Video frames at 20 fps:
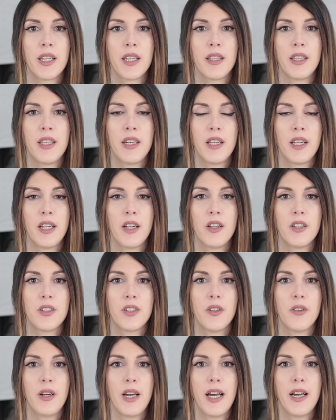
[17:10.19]
and then I
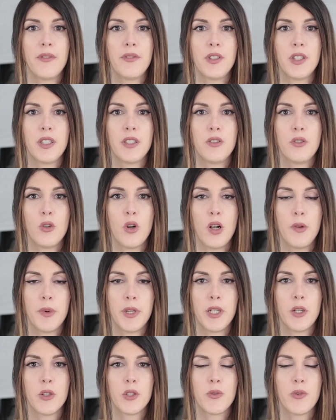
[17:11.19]
also have to do all my
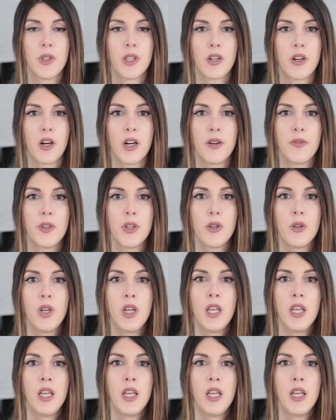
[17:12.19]
notes for the car review.